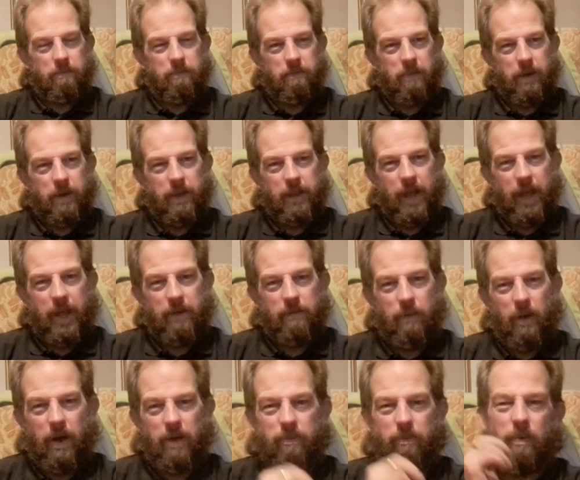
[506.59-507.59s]
But then
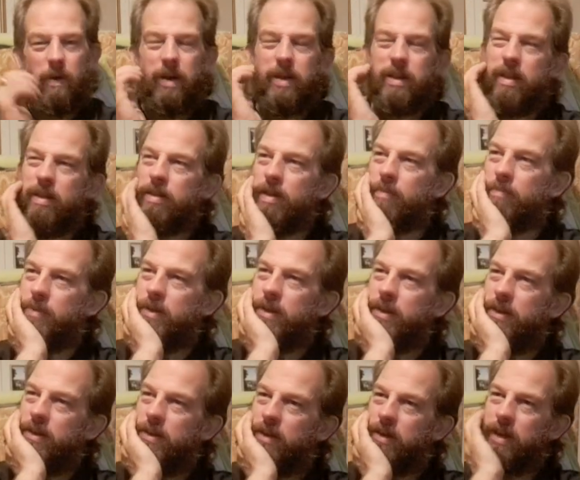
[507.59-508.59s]
why did
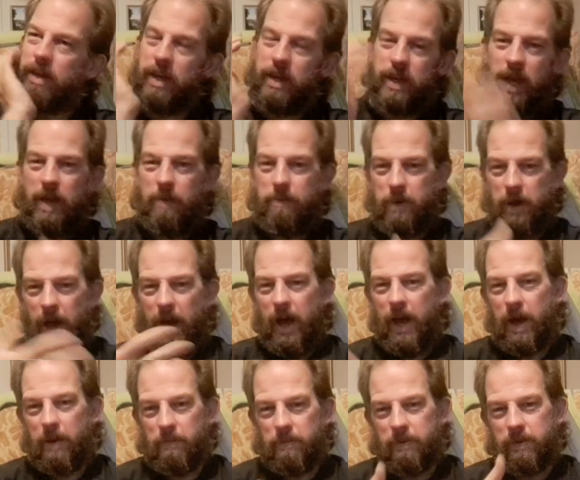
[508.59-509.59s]
somebody keep it
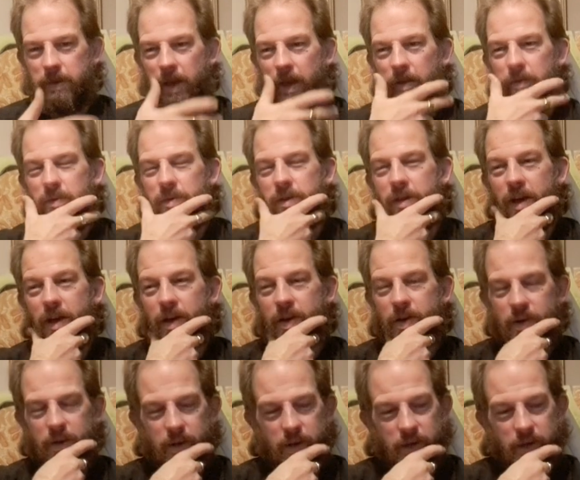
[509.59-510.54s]
up? So